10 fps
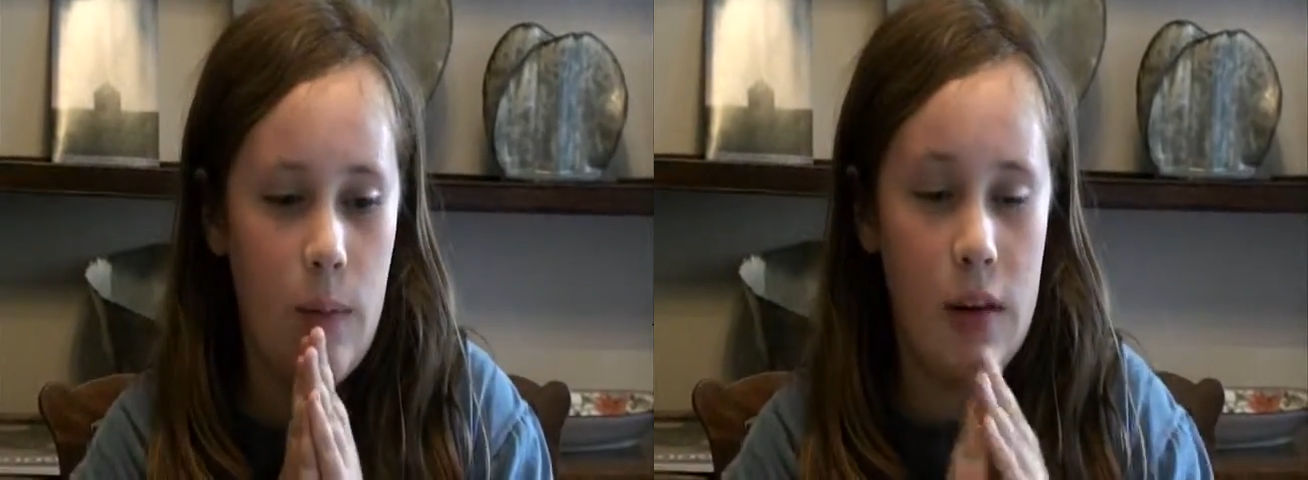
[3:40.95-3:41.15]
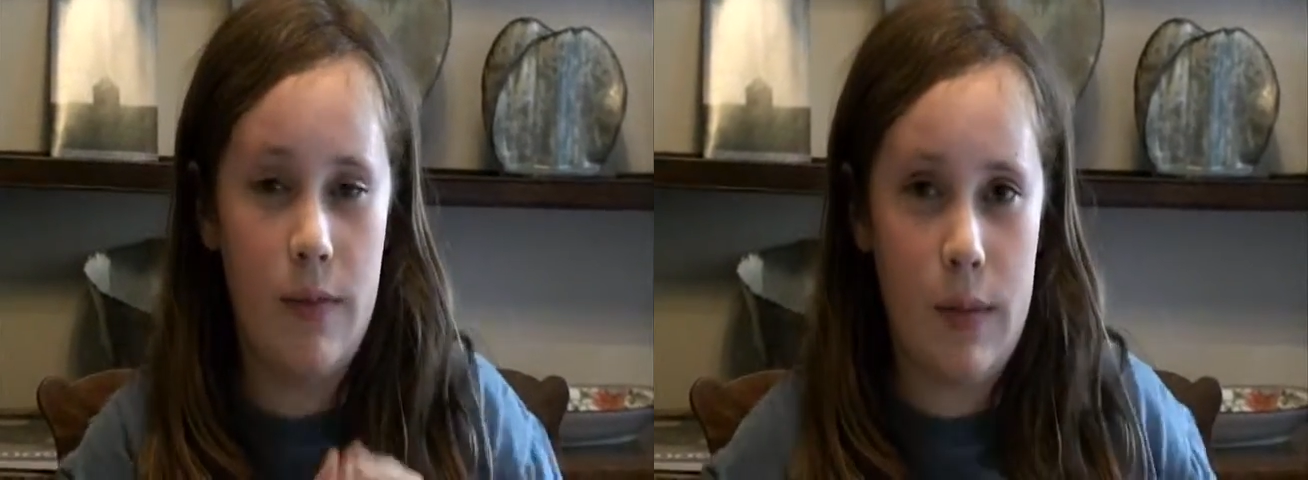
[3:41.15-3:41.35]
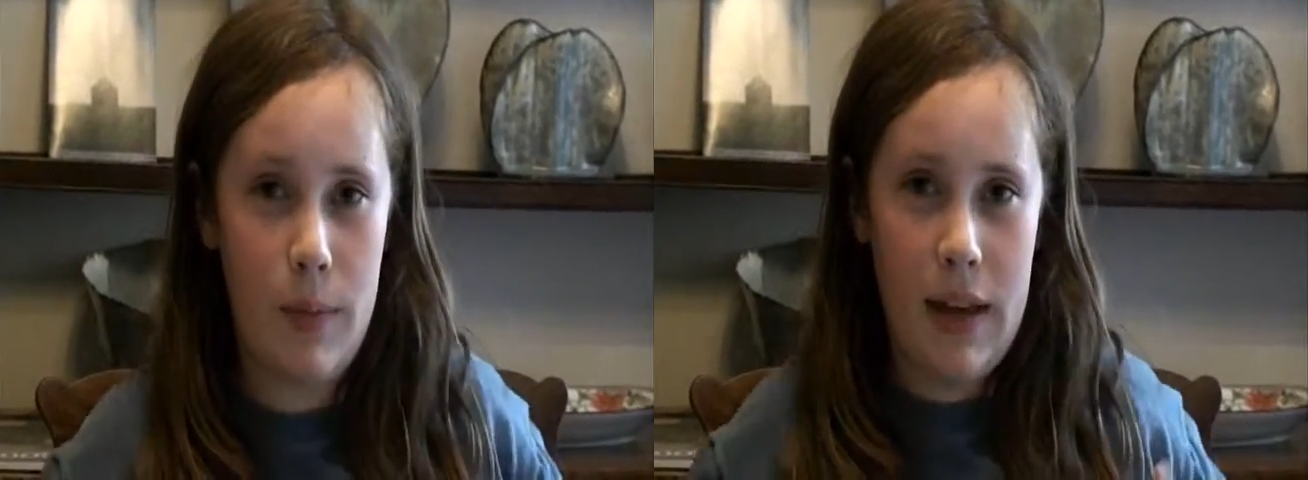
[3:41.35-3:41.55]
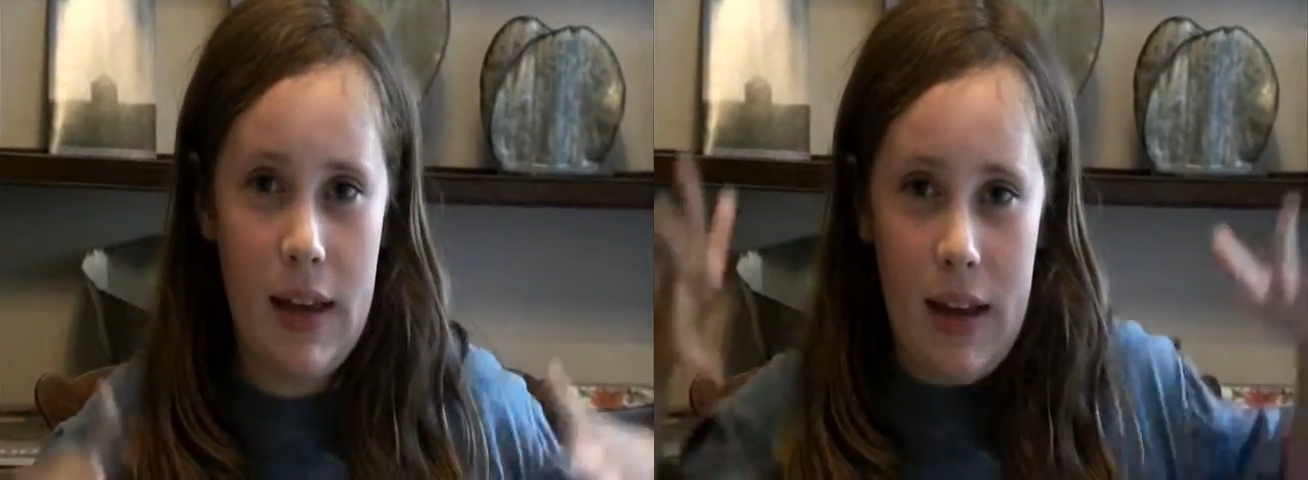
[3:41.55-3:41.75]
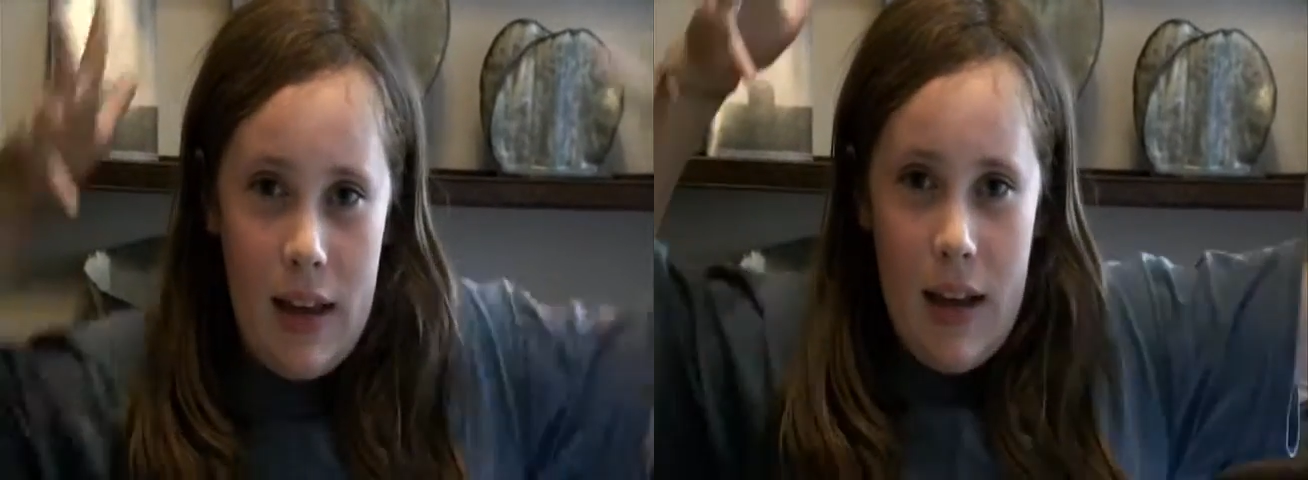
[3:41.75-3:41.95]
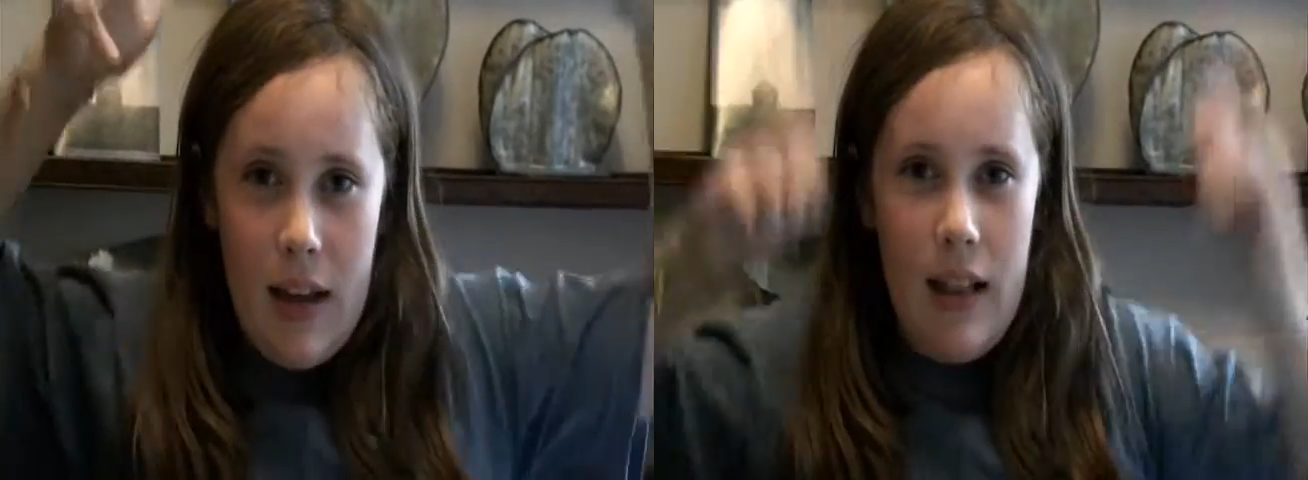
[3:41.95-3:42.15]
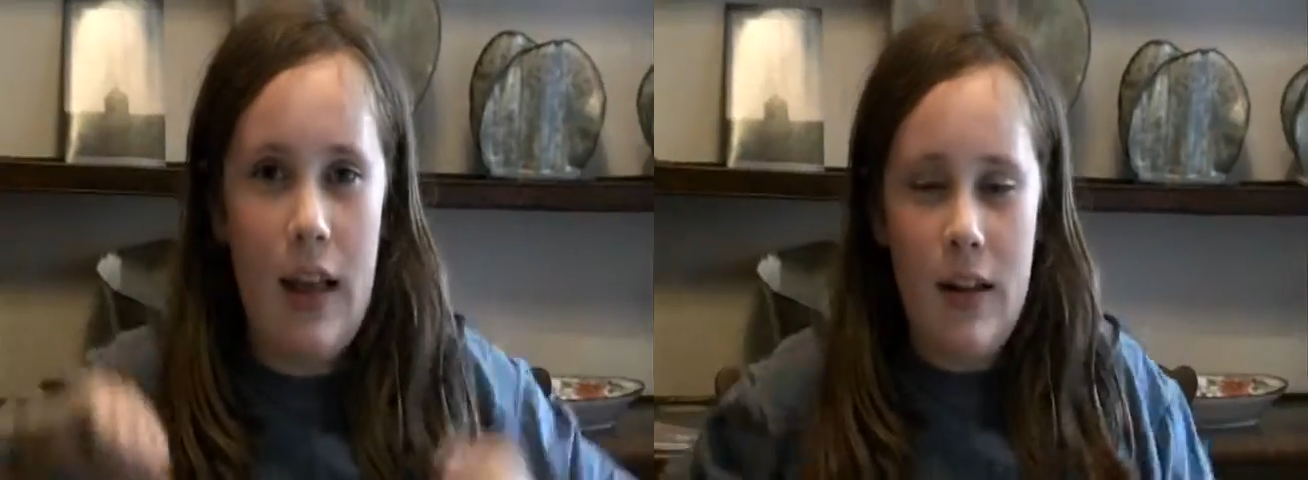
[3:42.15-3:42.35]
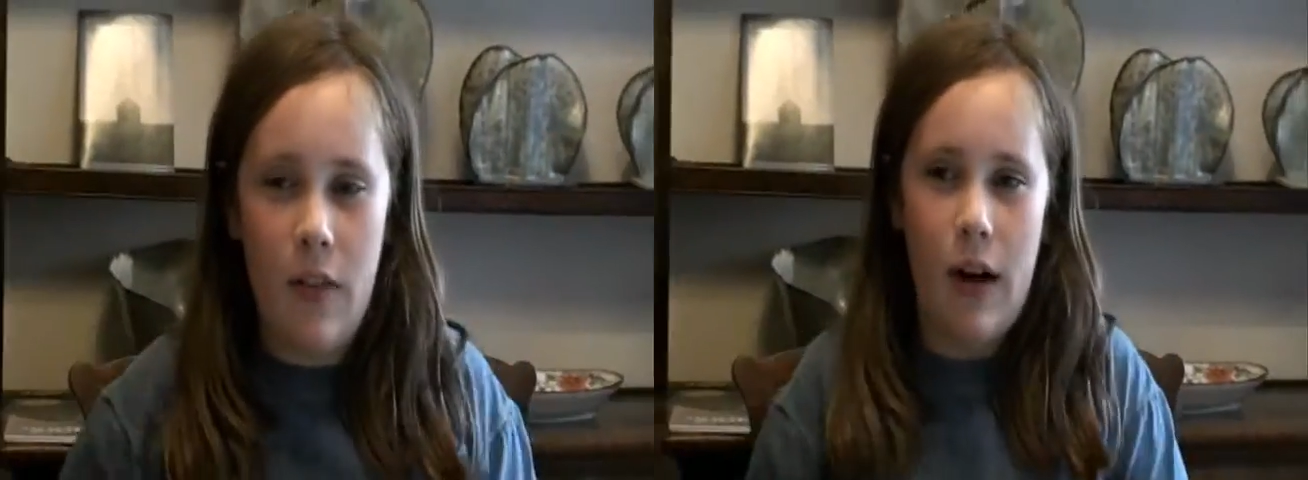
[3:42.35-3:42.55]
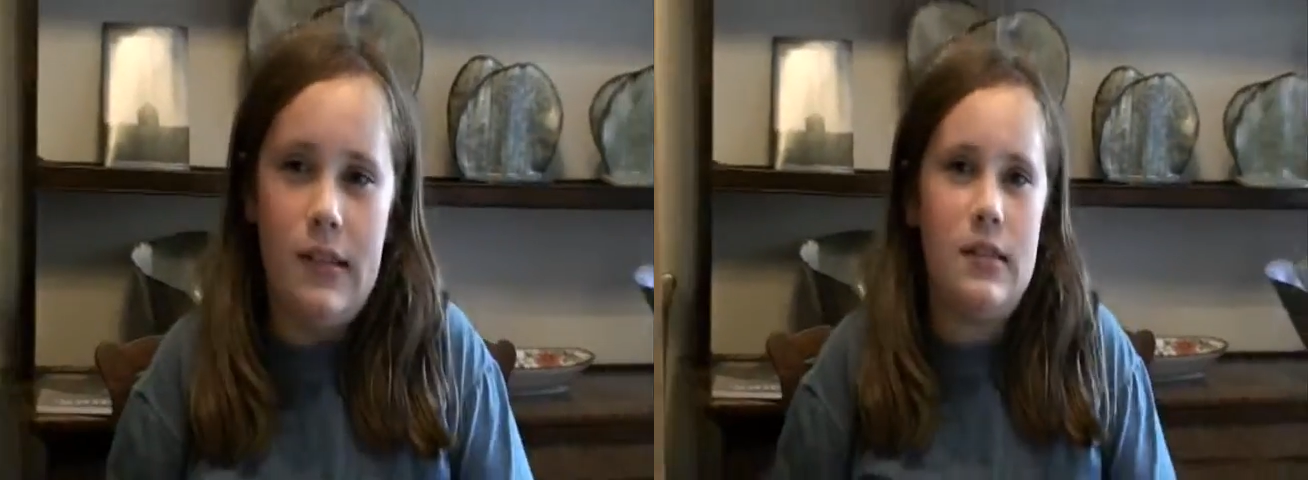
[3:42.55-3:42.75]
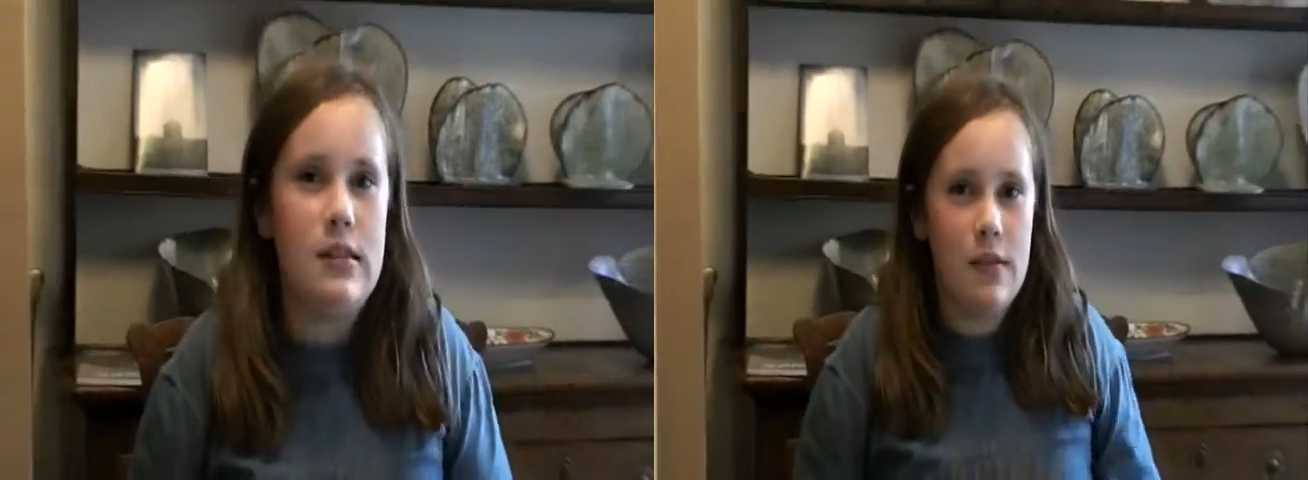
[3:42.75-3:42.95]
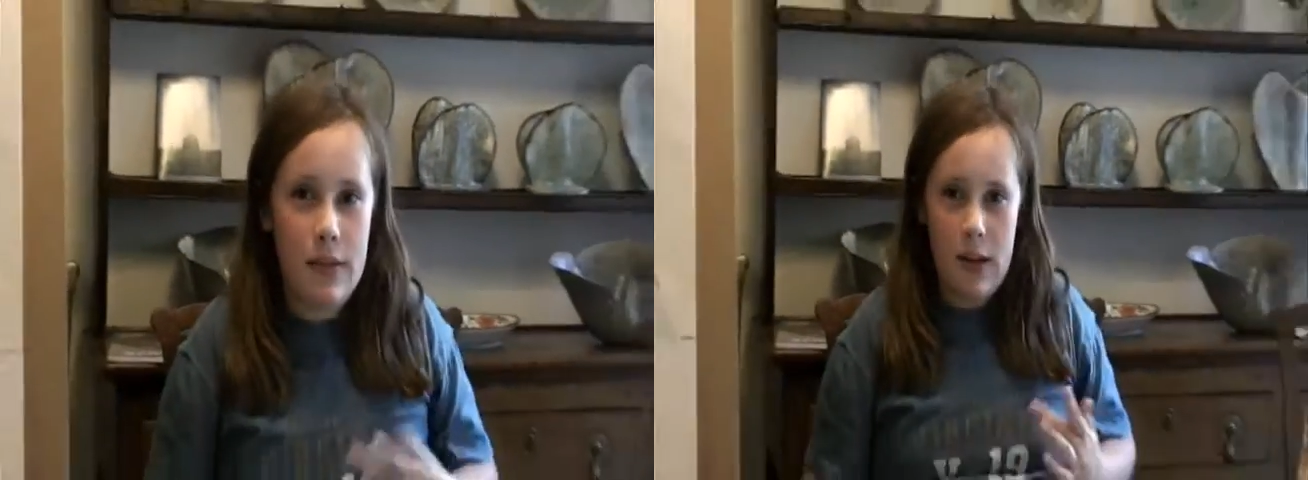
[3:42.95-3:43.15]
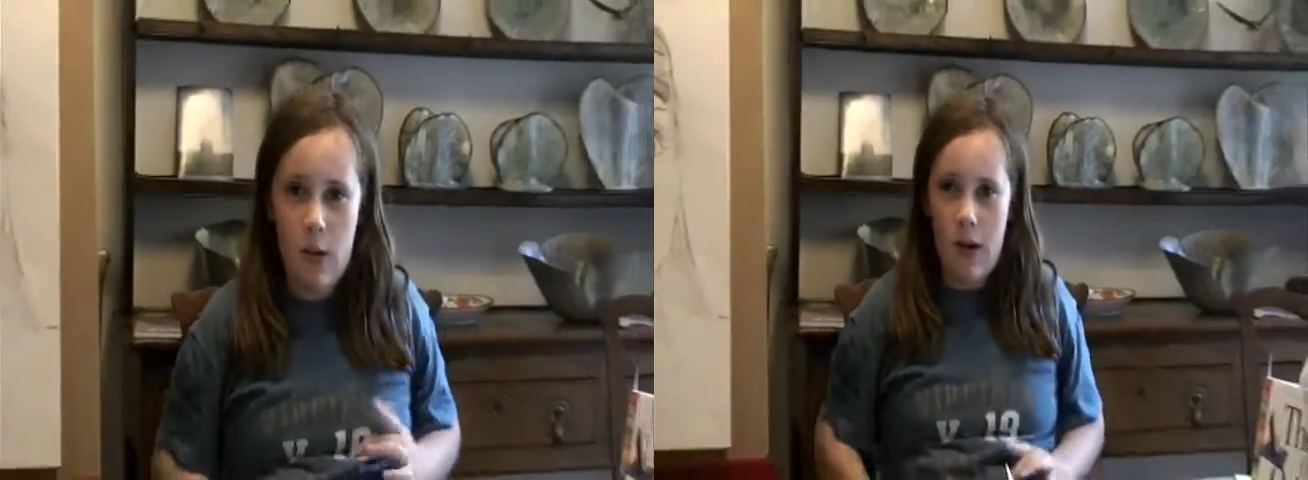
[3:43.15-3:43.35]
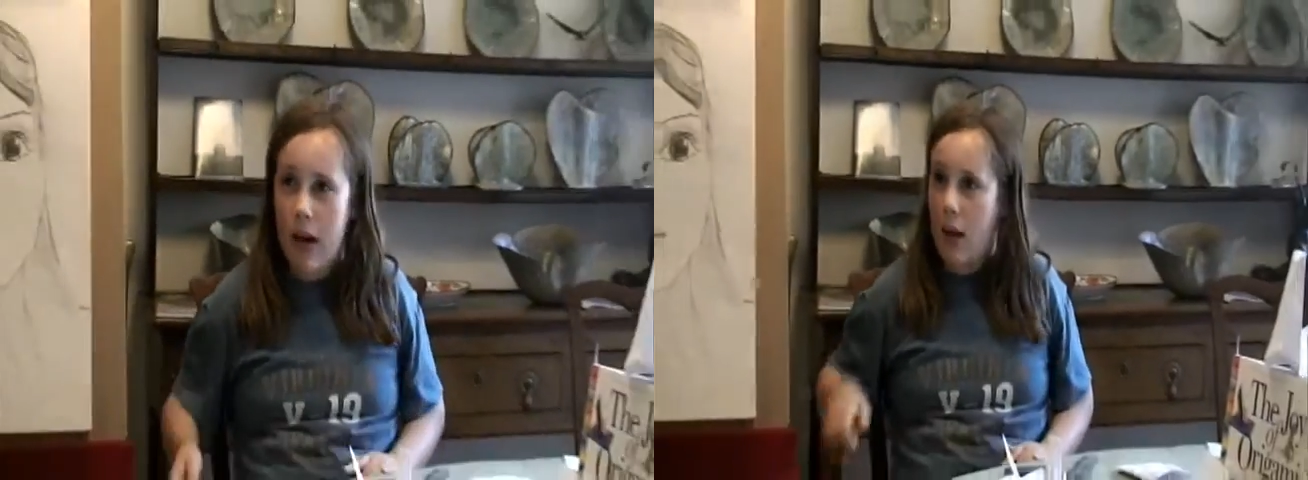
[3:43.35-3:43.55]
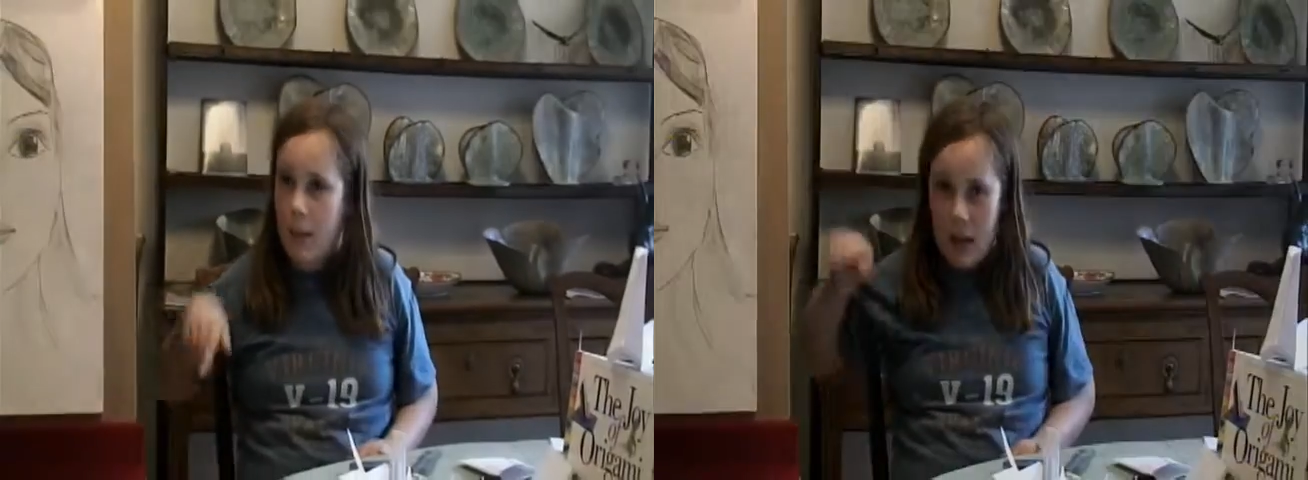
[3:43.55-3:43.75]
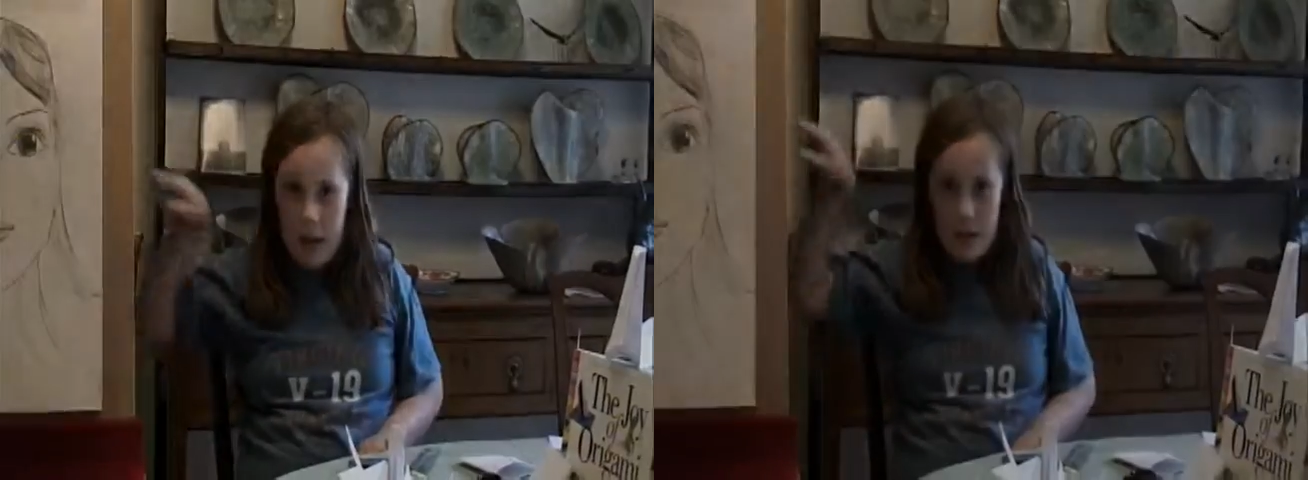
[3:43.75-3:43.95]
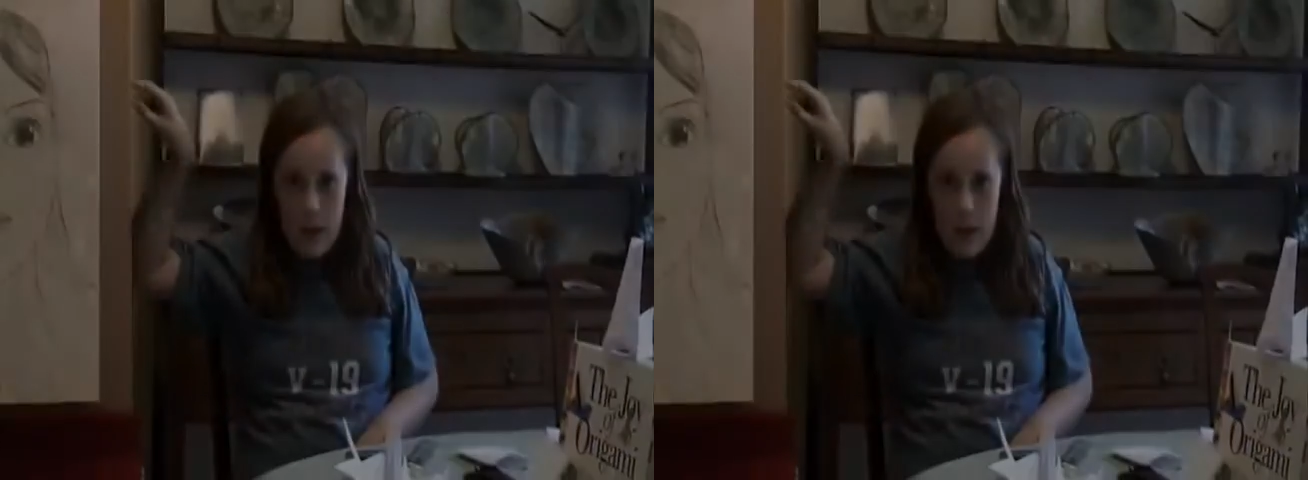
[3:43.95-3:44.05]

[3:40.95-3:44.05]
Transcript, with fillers: And we've been making a lot of art stuff like origami